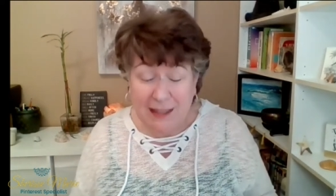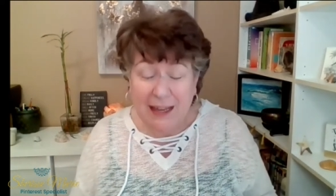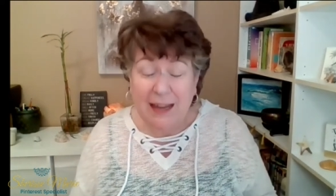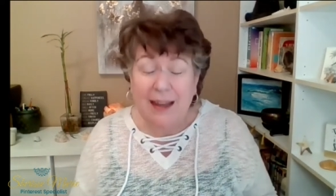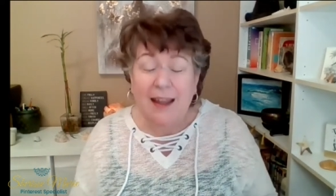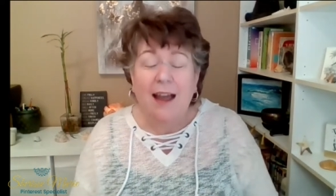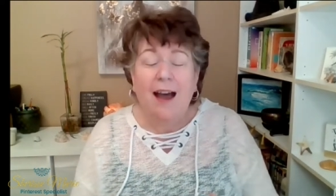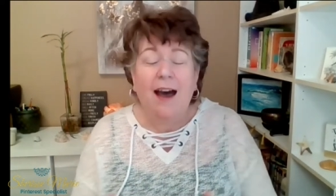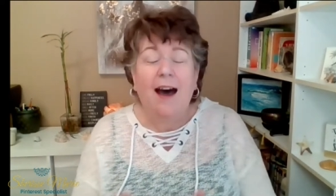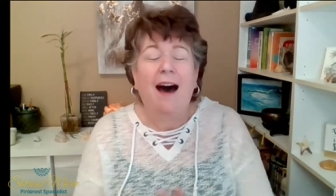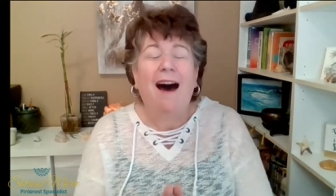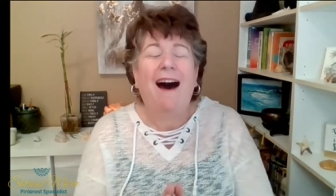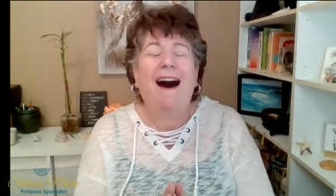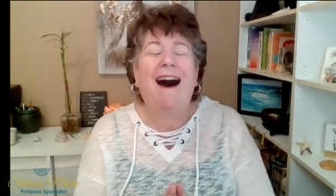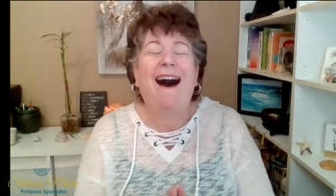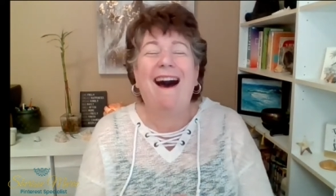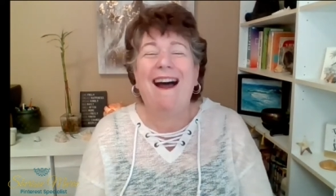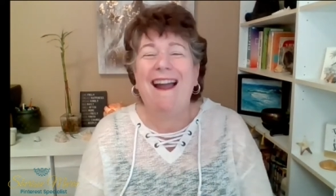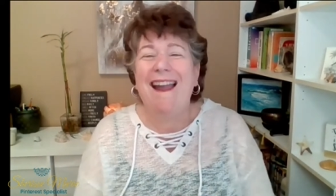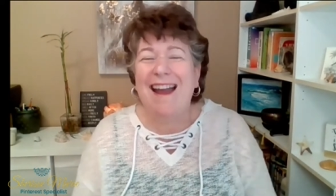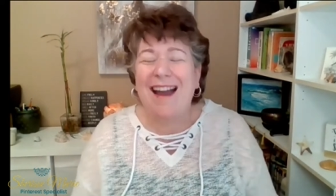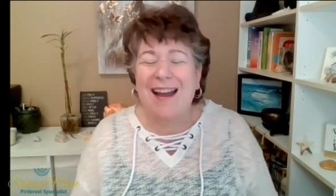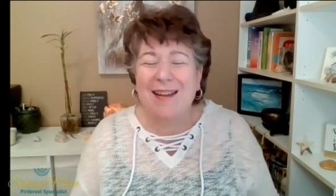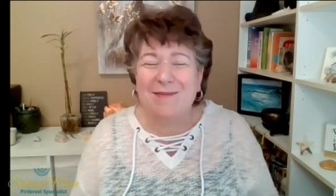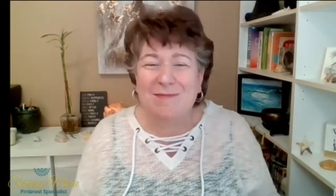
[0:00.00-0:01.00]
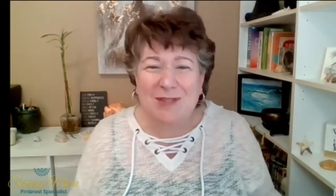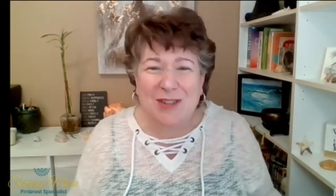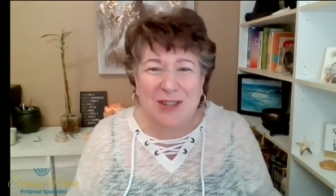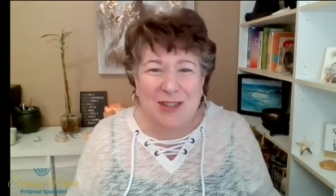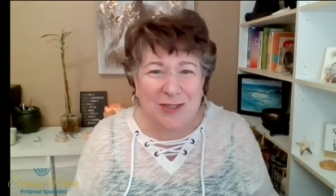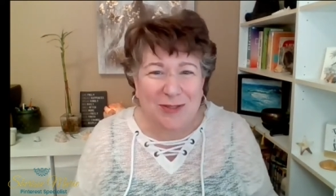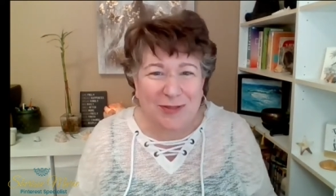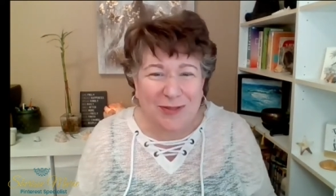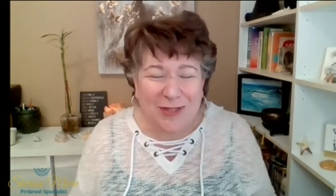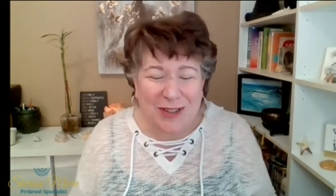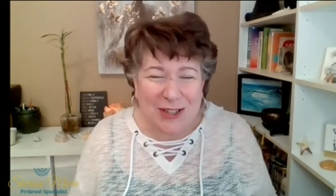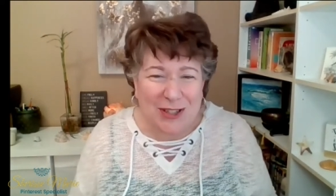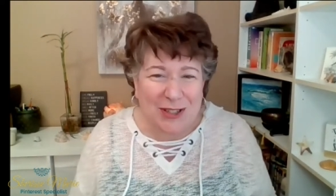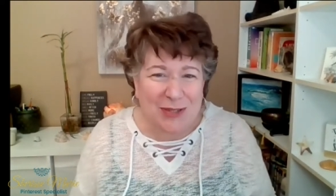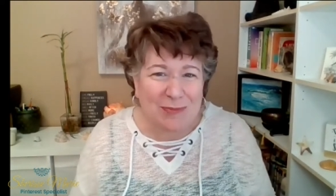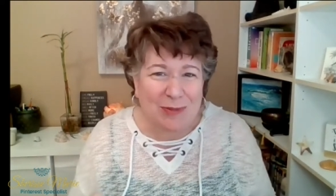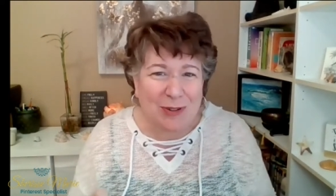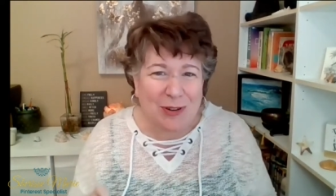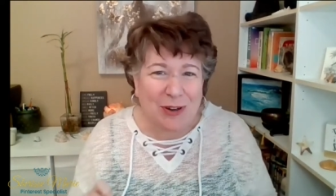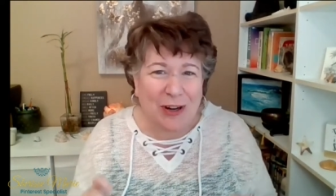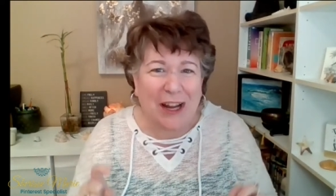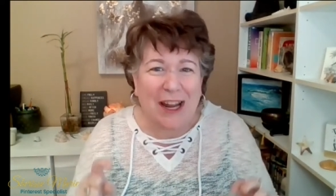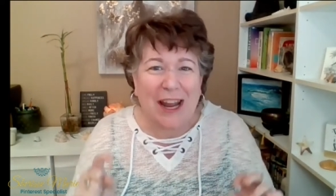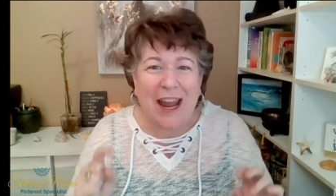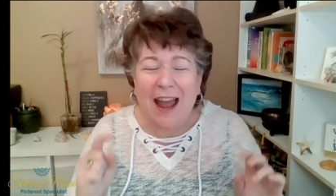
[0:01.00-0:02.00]
Hi, I'm Cherise
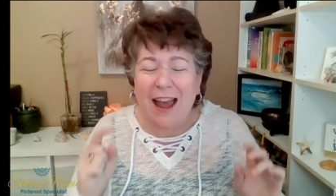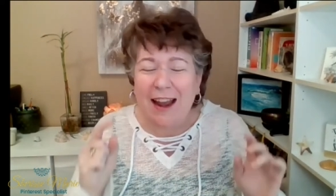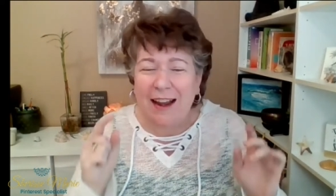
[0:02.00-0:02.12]
Marie,